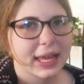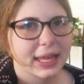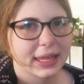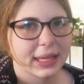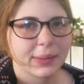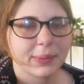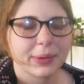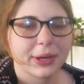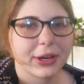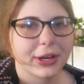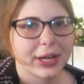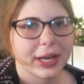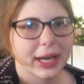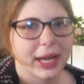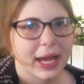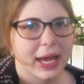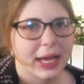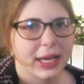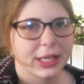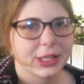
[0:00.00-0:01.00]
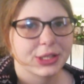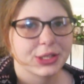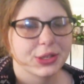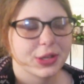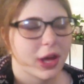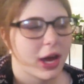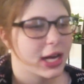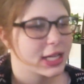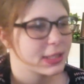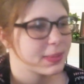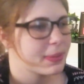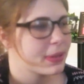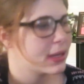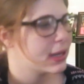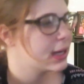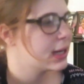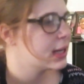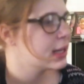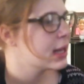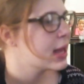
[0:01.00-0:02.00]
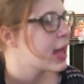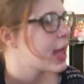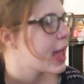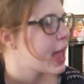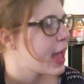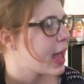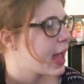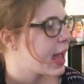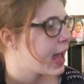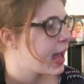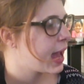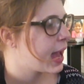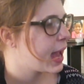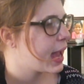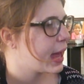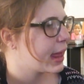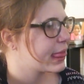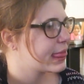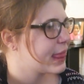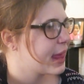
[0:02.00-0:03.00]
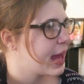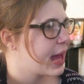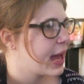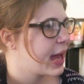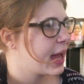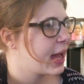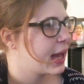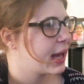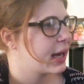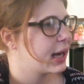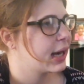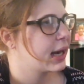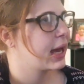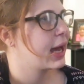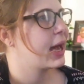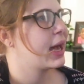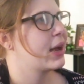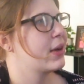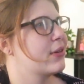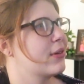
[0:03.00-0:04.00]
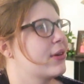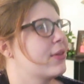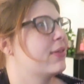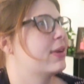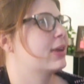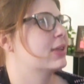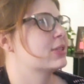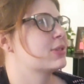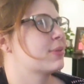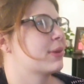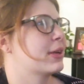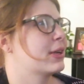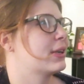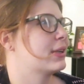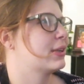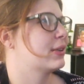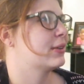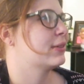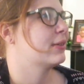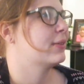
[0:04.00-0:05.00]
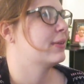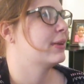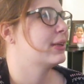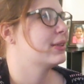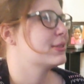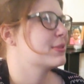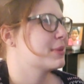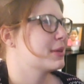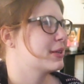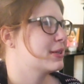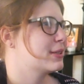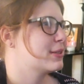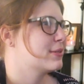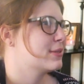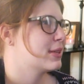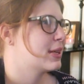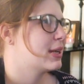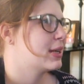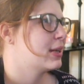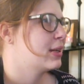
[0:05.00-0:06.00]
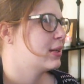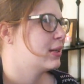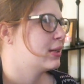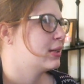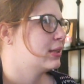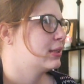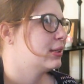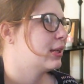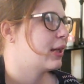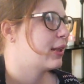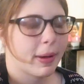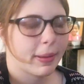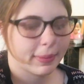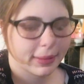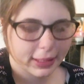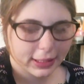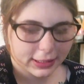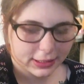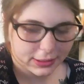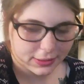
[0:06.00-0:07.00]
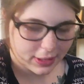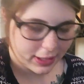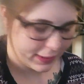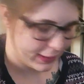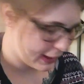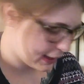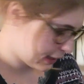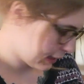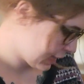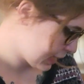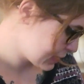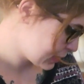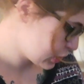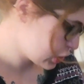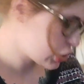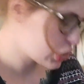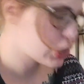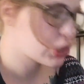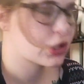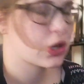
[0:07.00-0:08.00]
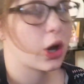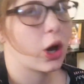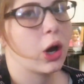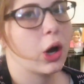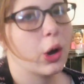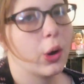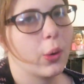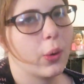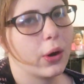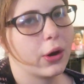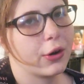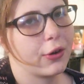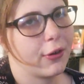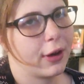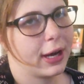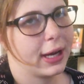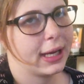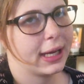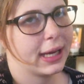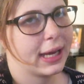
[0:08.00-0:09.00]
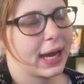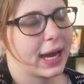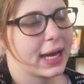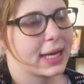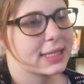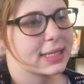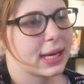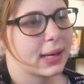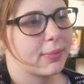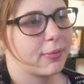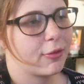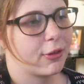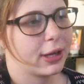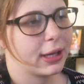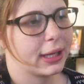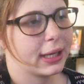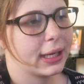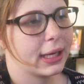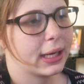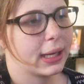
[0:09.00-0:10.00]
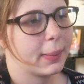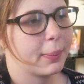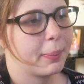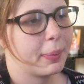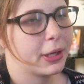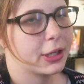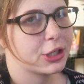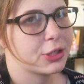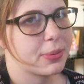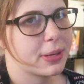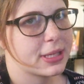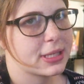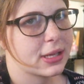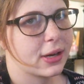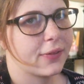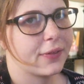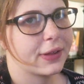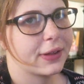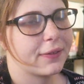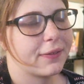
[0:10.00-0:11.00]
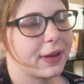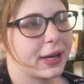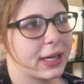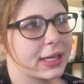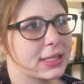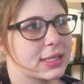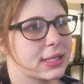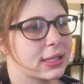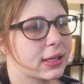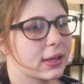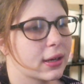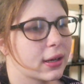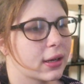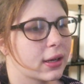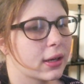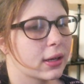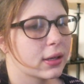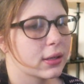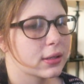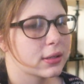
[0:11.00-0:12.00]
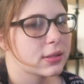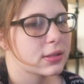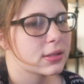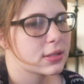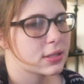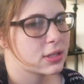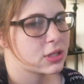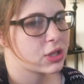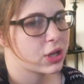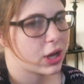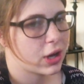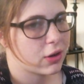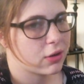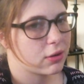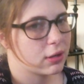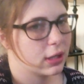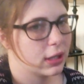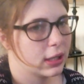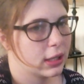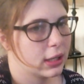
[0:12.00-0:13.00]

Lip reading: and then we are gonna head to the hospital and then I don't know what else we're gonna do. What else are we gonna do today? No. Probably gonna do nothing. Eliza's so cranky, guys. I'm really gonna punch myself in the face. So